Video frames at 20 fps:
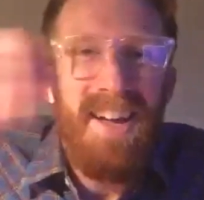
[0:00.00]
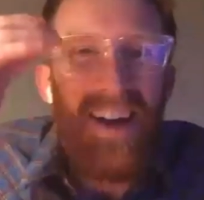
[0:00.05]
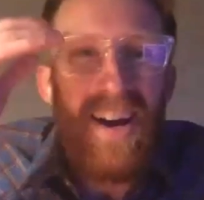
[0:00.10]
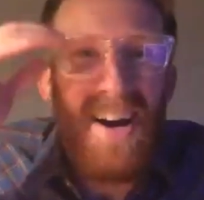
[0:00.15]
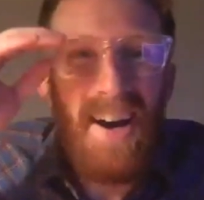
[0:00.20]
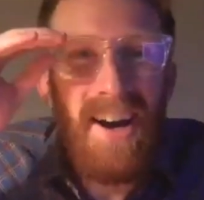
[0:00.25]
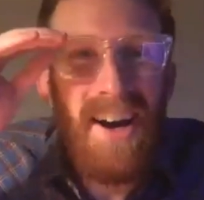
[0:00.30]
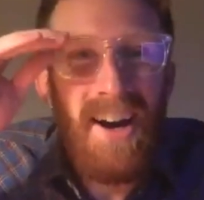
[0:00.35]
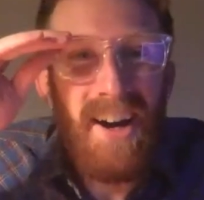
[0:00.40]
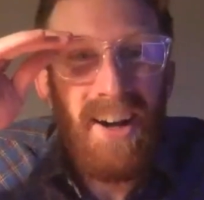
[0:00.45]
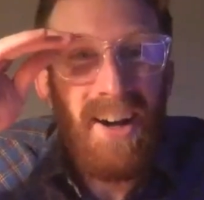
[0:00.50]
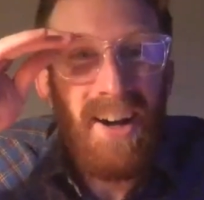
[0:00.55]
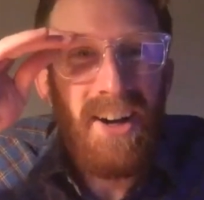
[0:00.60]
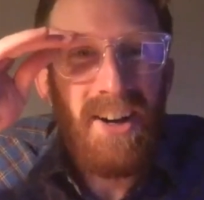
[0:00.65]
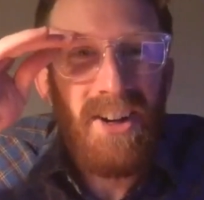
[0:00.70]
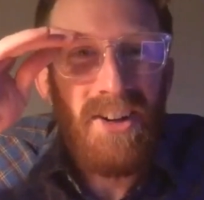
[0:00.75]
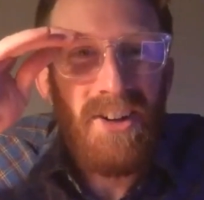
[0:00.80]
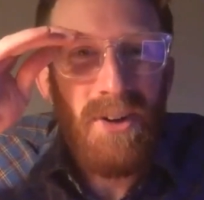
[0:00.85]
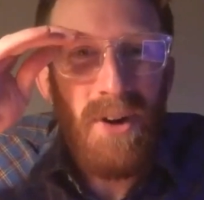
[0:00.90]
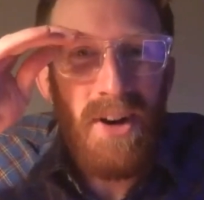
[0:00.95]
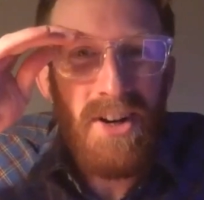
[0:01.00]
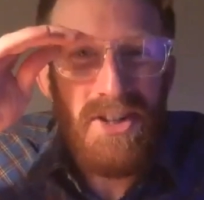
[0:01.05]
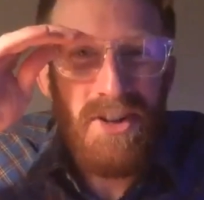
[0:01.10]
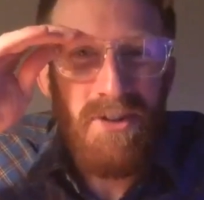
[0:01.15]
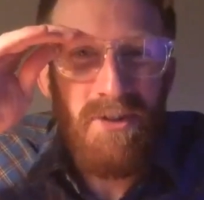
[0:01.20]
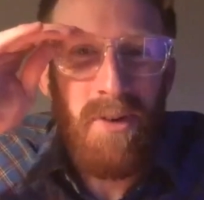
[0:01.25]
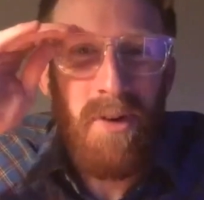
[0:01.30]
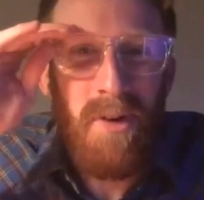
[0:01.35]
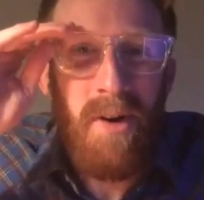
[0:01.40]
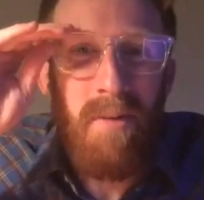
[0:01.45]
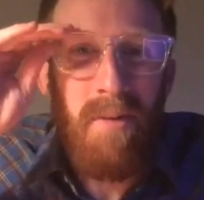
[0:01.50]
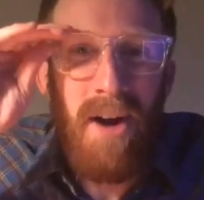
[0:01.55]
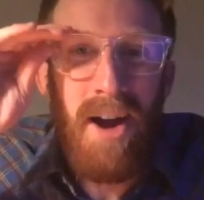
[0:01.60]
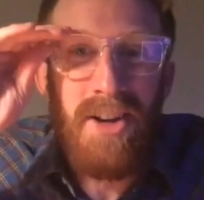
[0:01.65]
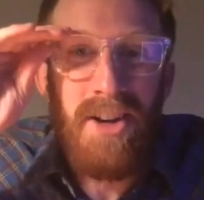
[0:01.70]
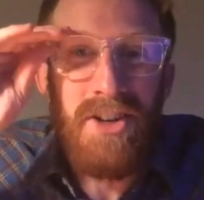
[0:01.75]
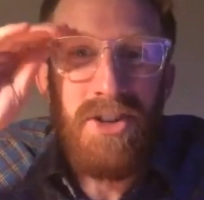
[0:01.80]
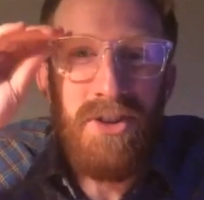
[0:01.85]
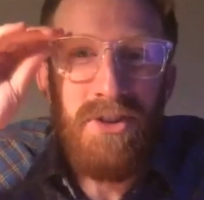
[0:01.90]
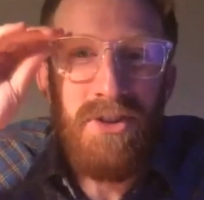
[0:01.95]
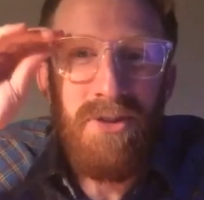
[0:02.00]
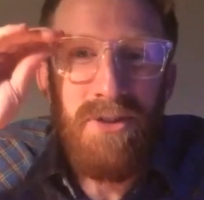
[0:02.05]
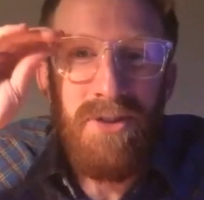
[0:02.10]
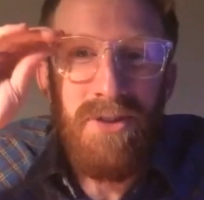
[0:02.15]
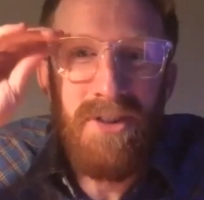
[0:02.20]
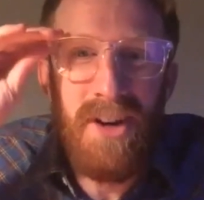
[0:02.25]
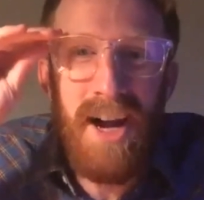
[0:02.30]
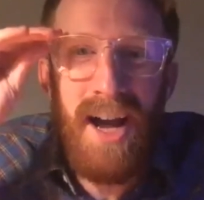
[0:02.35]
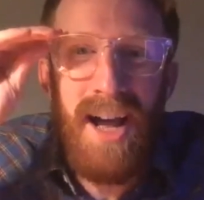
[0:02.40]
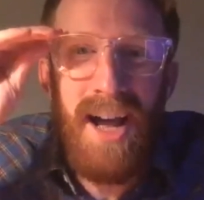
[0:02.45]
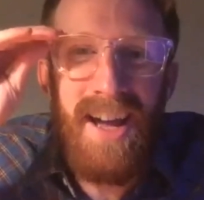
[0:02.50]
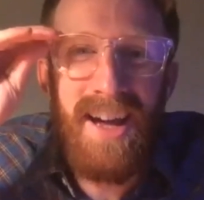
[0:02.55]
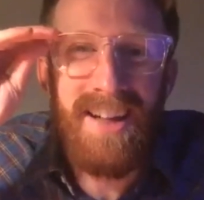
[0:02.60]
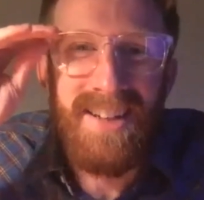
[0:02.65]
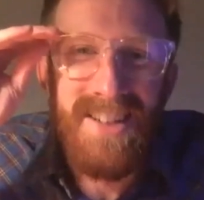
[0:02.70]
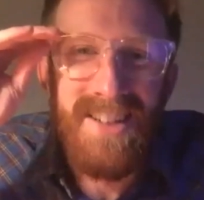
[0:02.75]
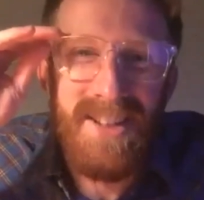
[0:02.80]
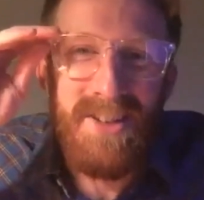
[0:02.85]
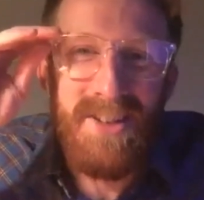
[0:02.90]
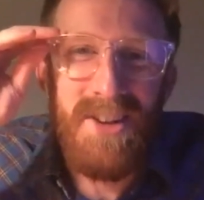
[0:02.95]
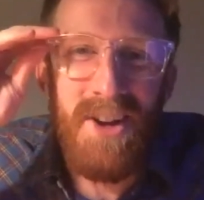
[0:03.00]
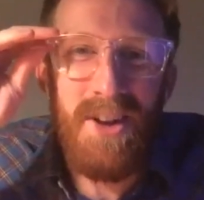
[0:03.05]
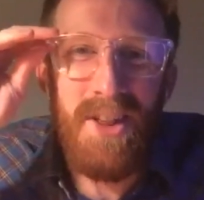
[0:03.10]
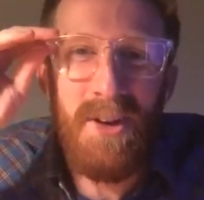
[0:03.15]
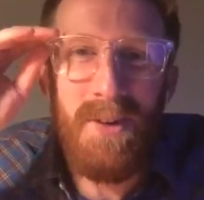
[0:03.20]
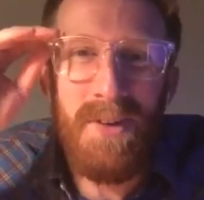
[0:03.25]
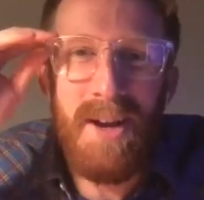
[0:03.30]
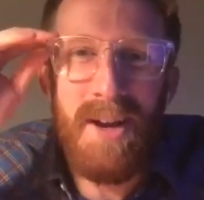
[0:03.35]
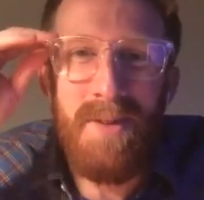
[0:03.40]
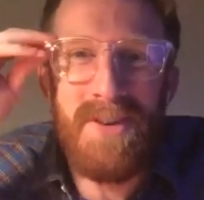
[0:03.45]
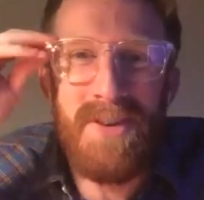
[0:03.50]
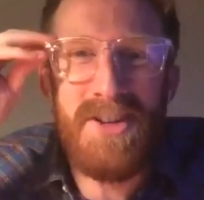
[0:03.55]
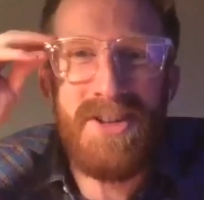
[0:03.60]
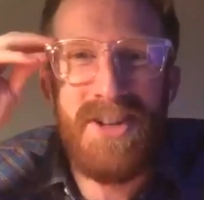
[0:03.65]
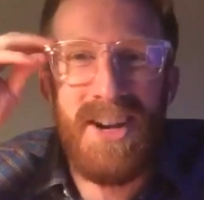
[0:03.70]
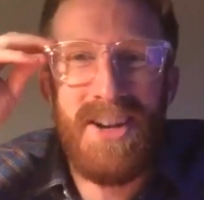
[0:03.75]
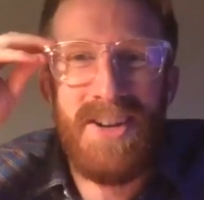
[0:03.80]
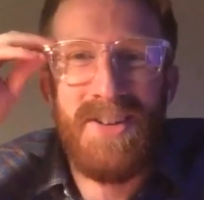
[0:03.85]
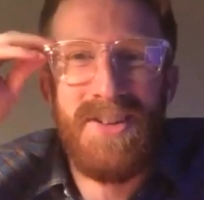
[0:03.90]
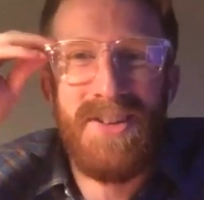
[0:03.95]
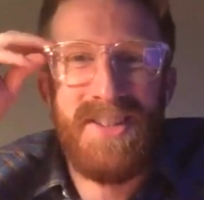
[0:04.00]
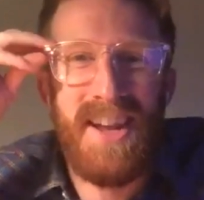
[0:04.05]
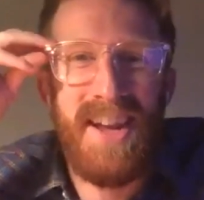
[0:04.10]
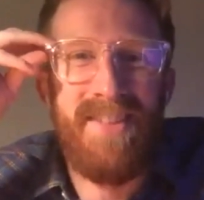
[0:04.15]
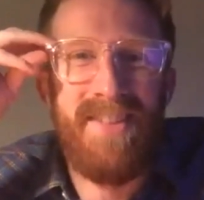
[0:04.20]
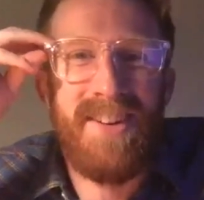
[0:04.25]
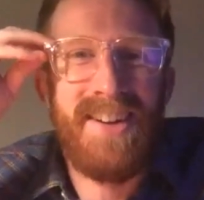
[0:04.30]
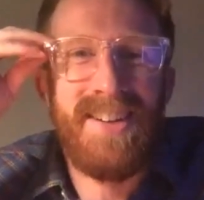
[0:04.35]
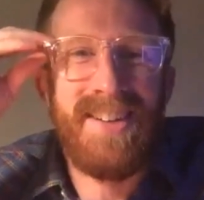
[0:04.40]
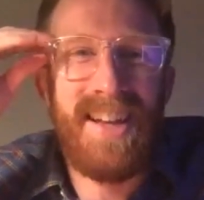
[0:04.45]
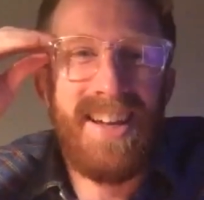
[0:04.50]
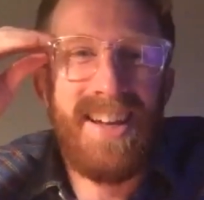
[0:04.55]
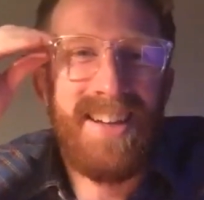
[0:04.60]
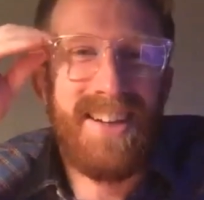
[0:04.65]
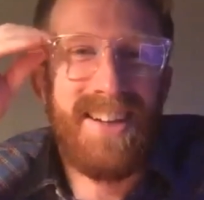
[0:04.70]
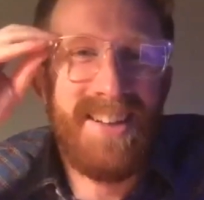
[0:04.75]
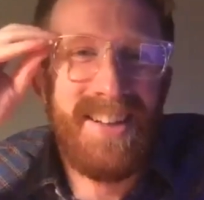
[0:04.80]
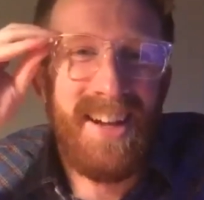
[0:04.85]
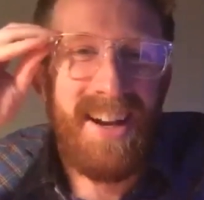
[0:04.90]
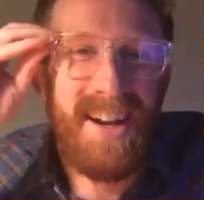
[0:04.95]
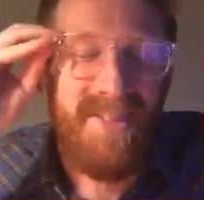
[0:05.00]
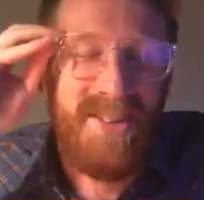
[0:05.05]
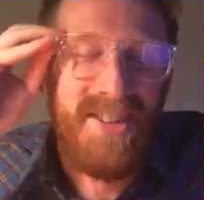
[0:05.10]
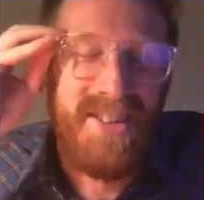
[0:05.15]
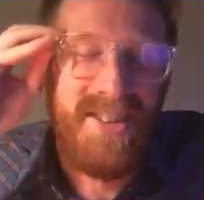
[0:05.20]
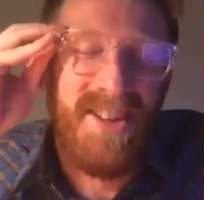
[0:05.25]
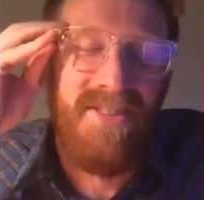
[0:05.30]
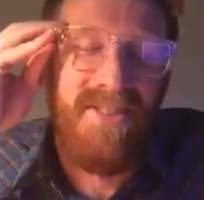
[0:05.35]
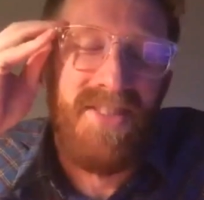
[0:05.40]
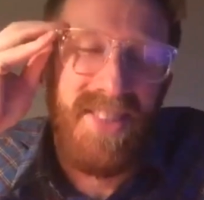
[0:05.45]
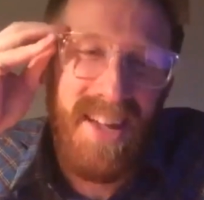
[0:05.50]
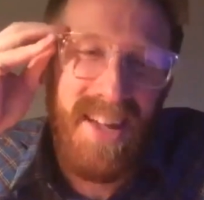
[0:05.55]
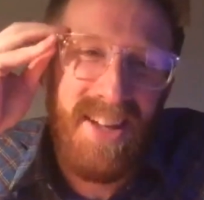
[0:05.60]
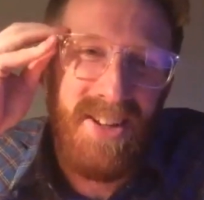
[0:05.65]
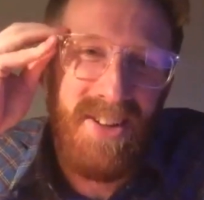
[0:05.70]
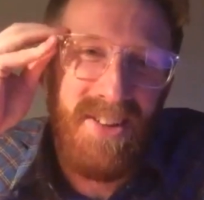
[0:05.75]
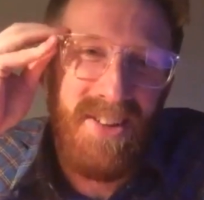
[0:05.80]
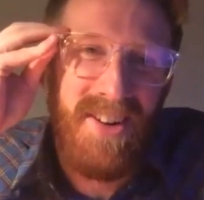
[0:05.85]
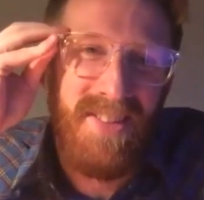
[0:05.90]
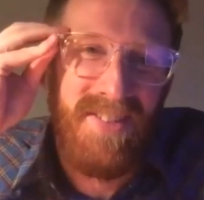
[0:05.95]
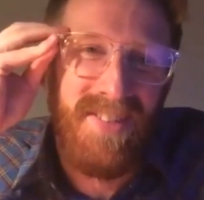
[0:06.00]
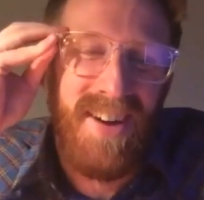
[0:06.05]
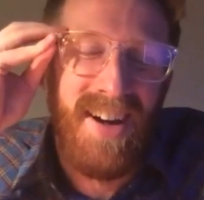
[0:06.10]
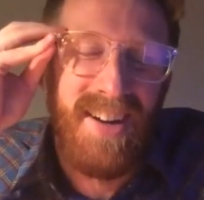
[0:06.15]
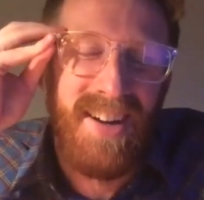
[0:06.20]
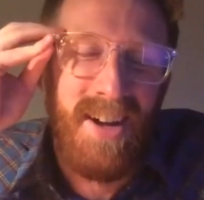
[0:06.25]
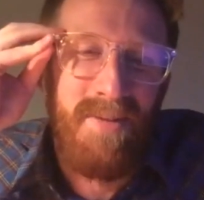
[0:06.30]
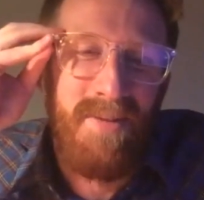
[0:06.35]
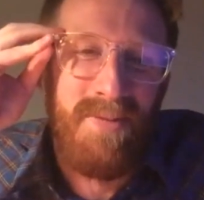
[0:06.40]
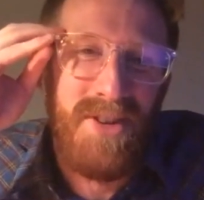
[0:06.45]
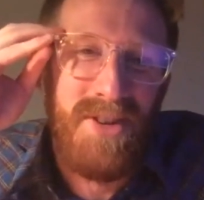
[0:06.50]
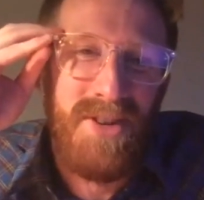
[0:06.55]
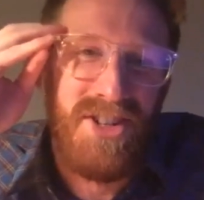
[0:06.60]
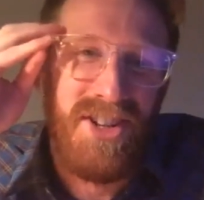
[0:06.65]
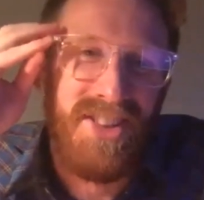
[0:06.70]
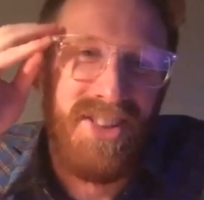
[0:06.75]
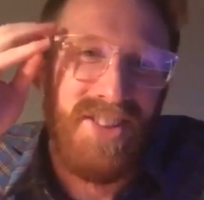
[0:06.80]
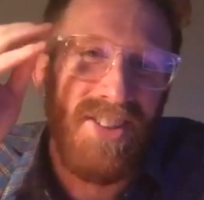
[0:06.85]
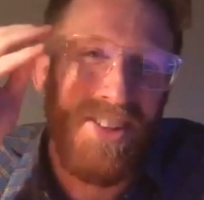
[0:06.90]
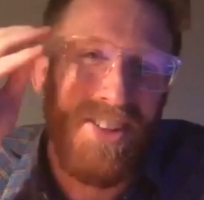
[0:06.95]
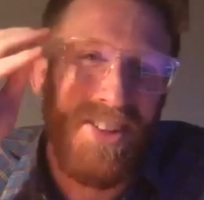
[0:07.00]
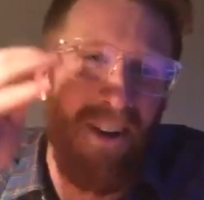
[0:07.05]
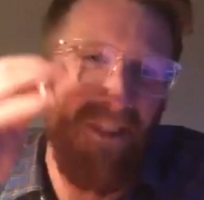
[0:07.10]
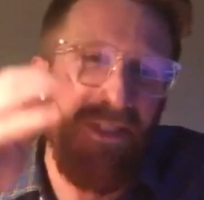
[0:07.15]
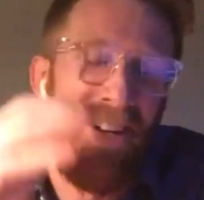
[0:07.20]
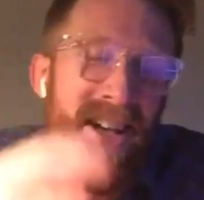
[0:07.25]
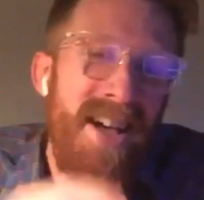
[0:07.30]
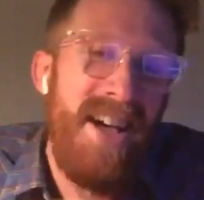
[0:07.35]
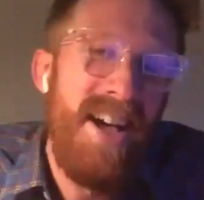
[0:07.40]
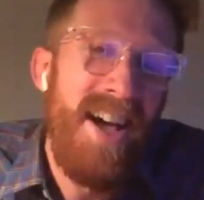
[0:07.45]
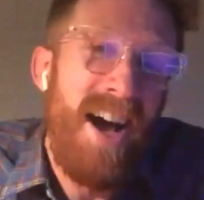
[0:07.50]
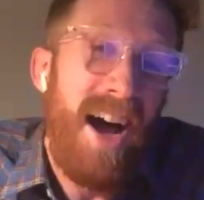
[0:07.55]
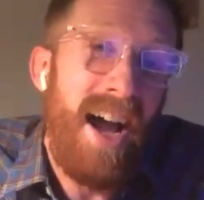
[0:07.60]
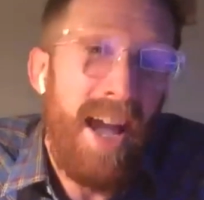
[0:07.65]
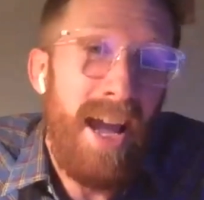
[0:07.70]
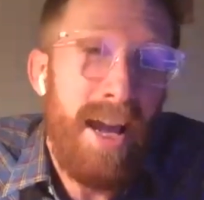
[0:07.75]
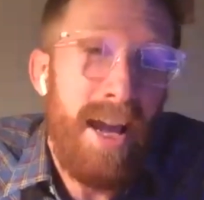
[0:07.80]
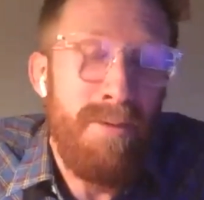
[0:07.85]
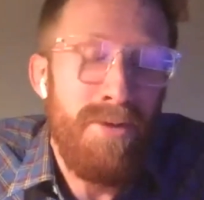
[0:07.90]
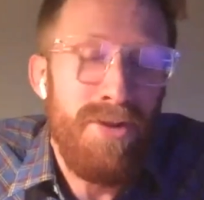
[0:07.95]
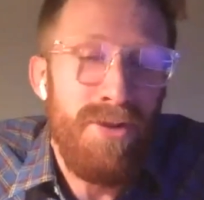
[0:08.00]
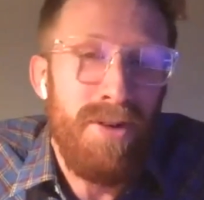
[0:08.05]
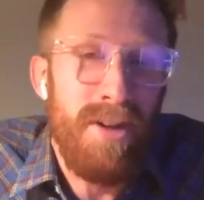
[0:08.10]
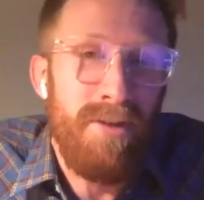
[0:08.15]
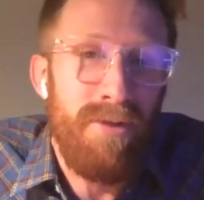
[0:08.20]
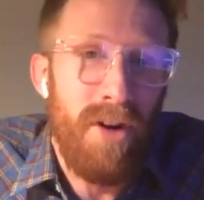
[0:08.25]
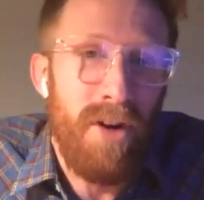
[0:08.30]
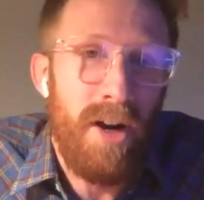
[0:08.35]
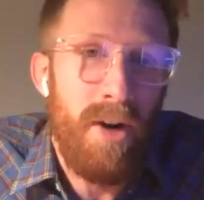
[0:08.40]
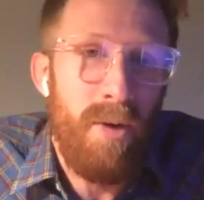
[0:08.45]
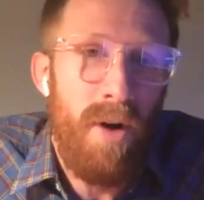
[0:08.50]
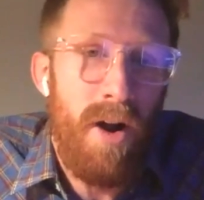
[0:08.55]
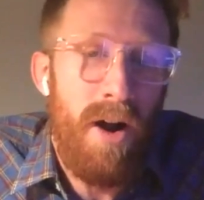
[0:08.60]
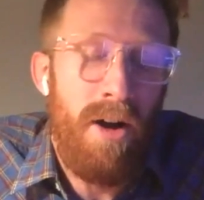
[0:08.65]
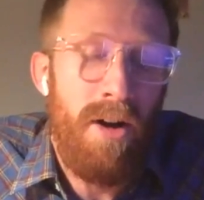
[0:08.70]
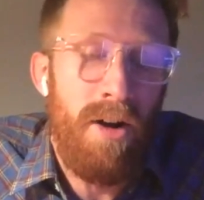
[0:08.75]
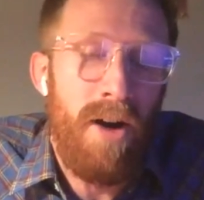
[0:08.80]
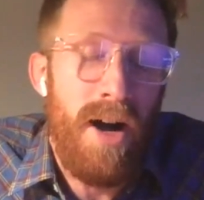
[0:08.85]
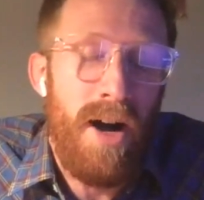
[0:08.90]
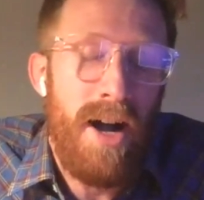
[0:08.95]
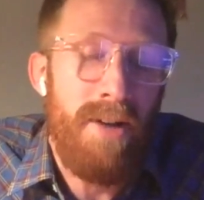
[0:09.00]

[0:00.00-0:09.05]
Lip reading: A good question from Armand. Do you know that we appreciate you, Sam? Are you taking good care of yourself? Thank you, Armand. I appreciate the love. I am doing very well.